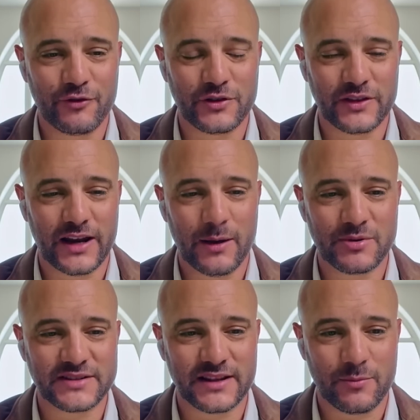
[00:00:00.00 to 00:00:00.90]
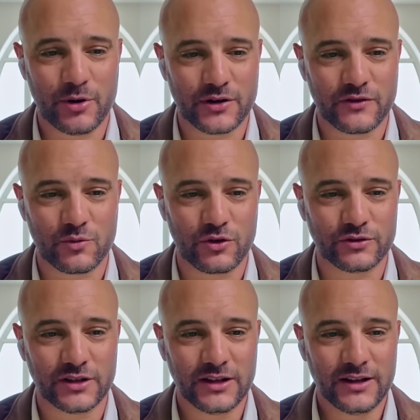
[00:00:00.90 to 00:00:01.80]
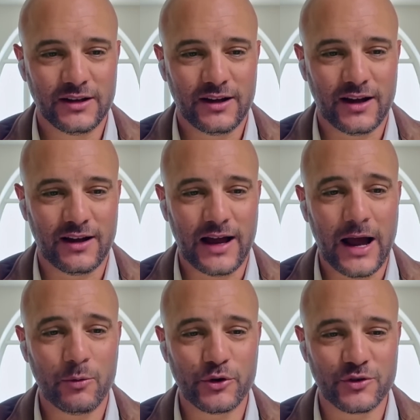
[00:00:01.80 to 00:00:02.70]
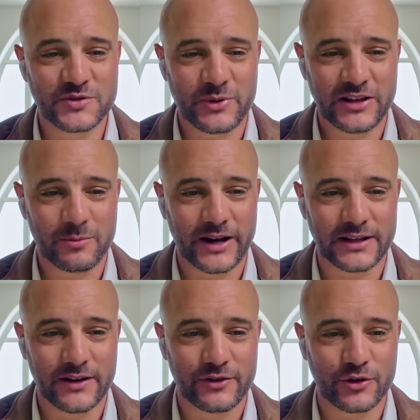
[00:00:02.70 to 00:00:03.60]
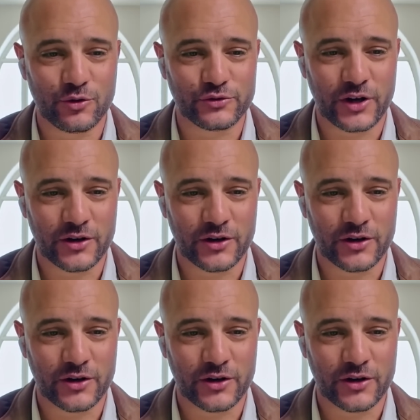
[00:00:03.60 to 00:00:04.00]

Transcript: everything that happens in that part of the world. How would you explain to my 11-year-old